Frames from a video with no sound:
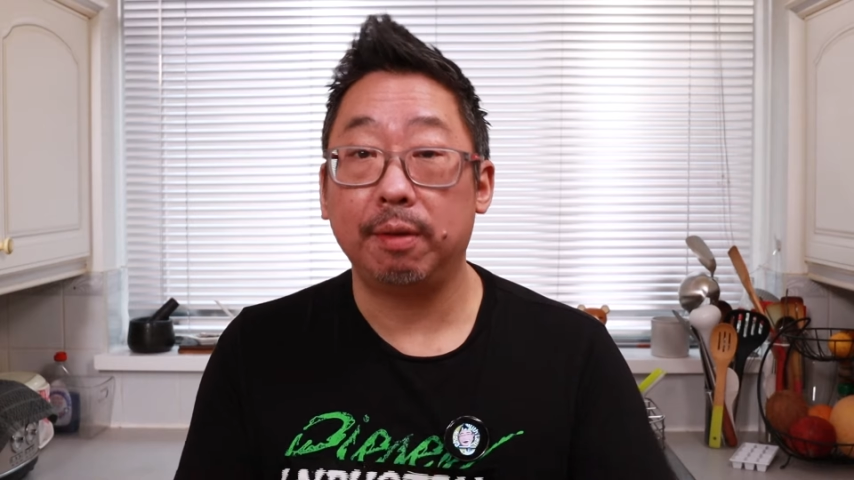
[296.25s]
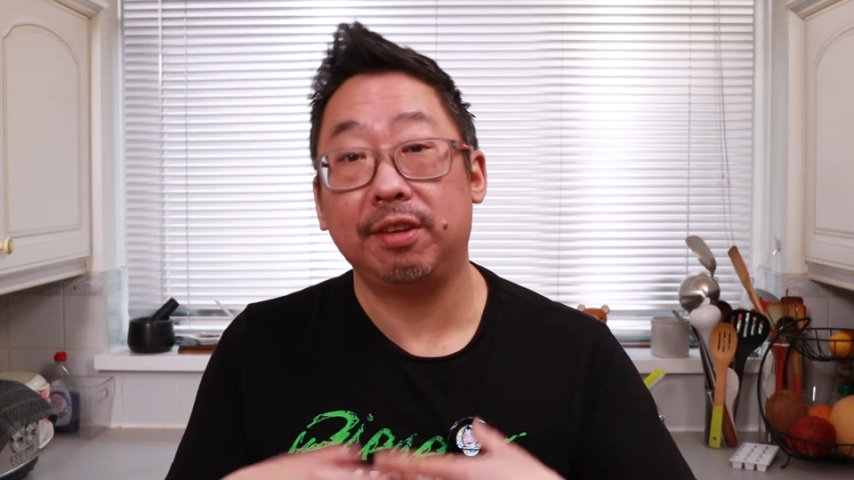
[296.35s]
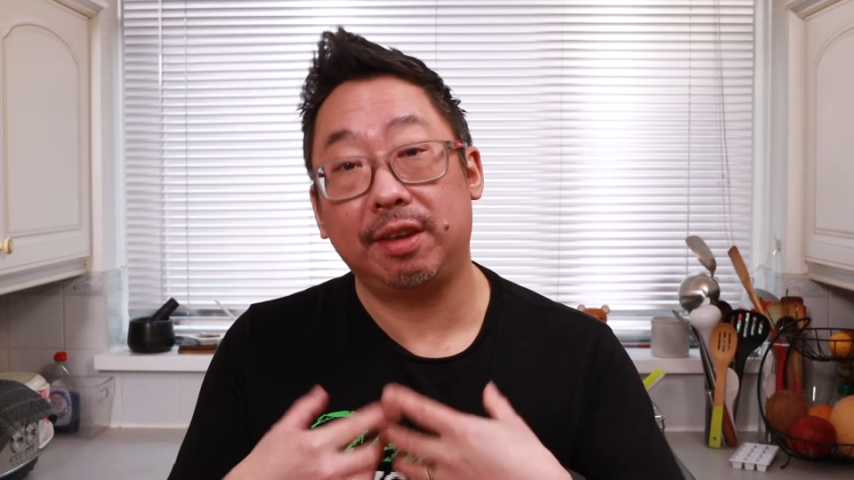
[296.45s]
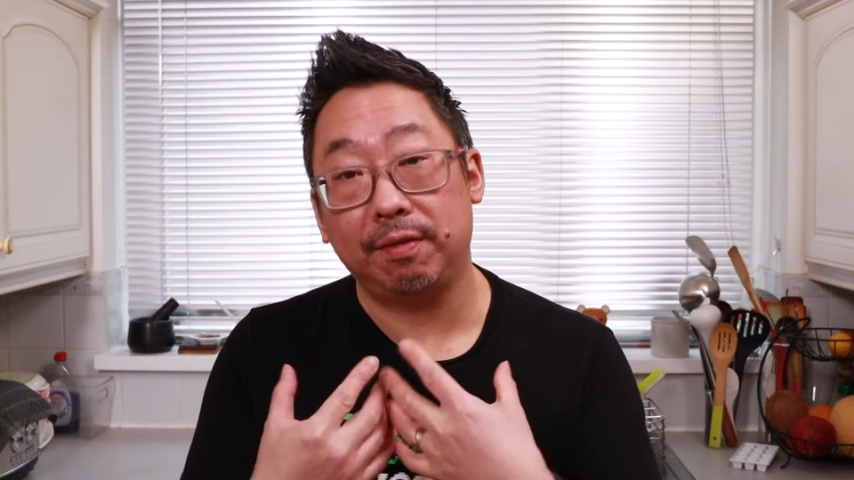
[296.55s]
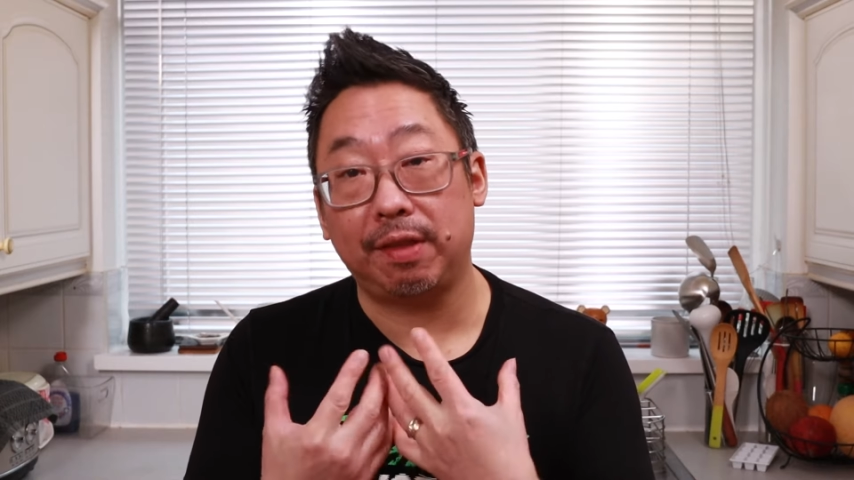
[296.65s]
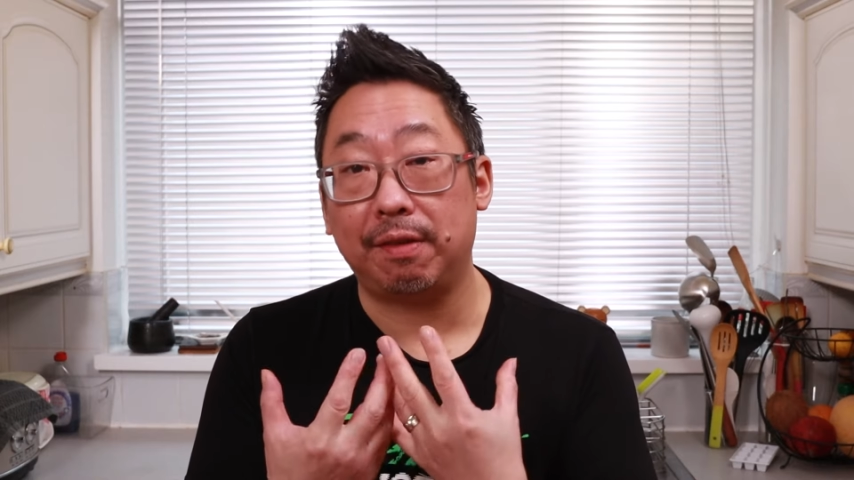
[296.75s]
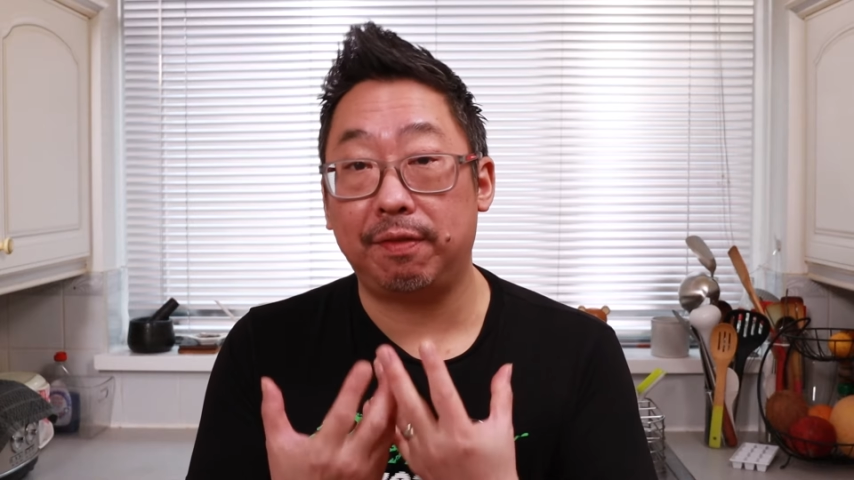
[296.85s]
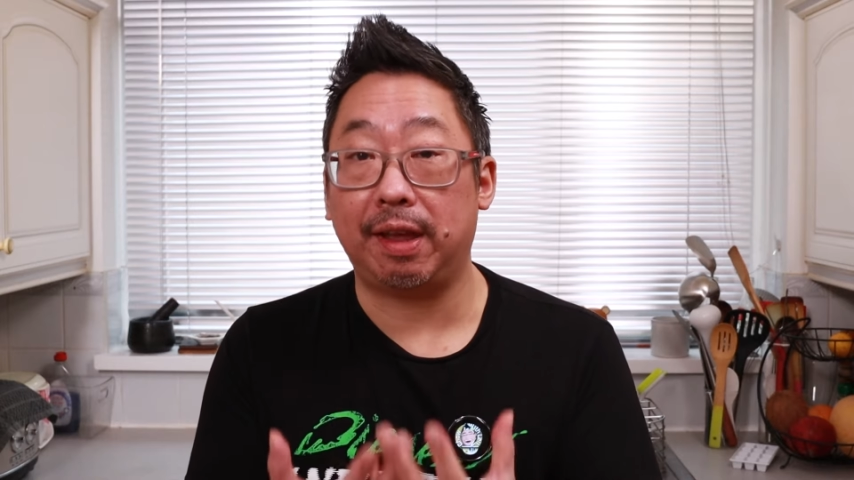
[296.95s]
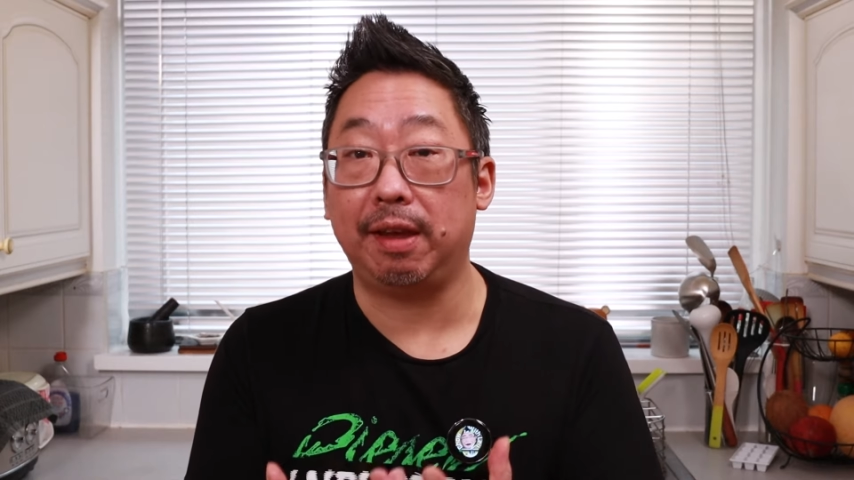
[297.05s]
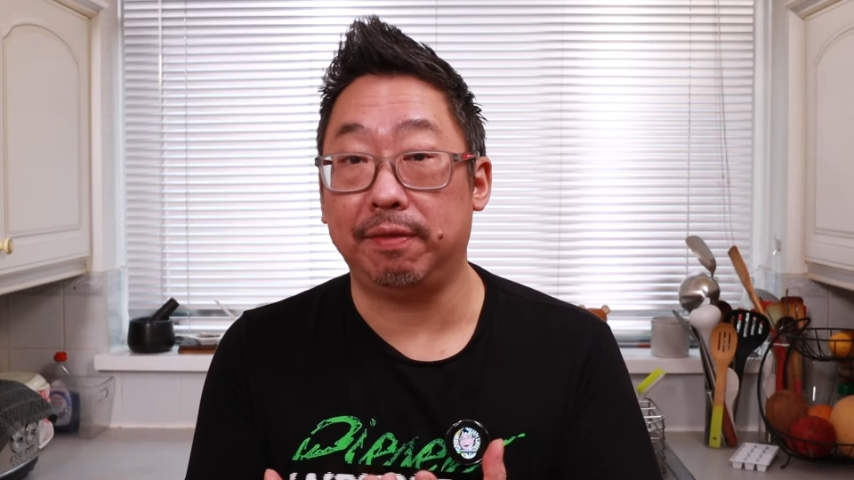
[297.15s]
to give that
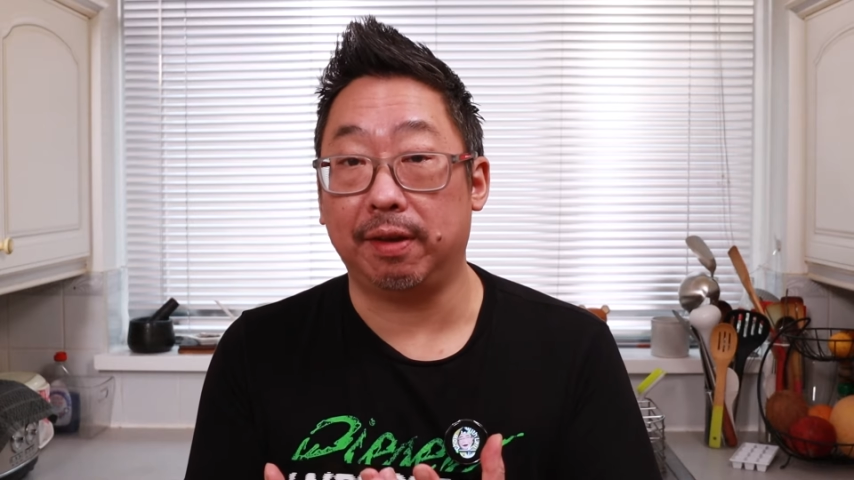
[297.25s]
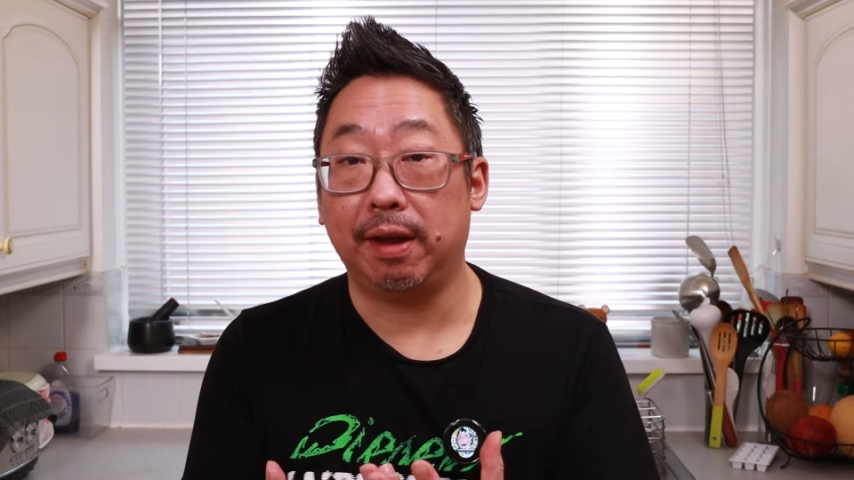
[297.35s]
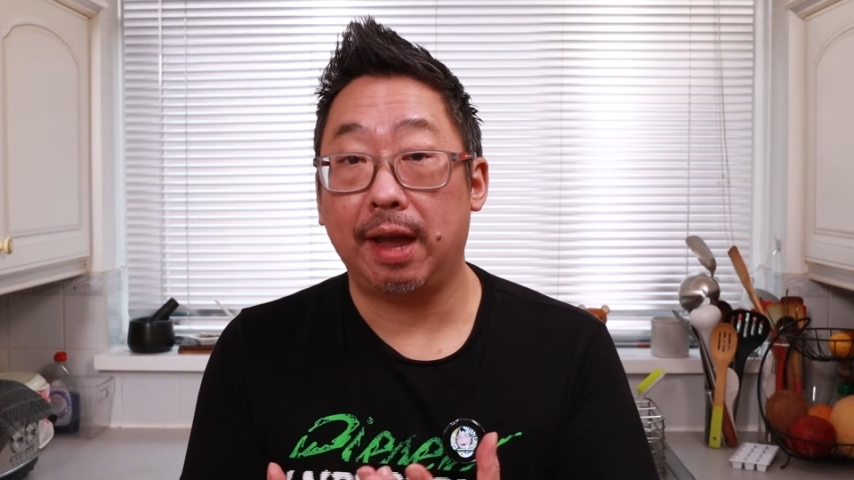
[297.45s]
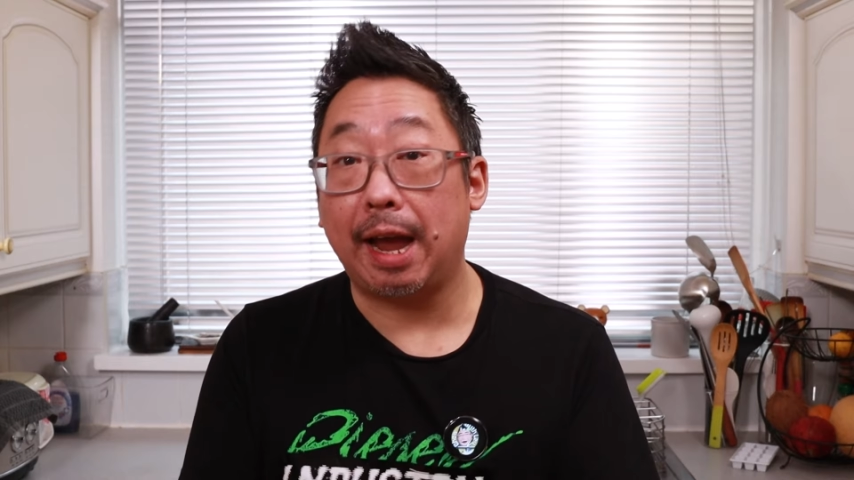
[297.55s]
flavour,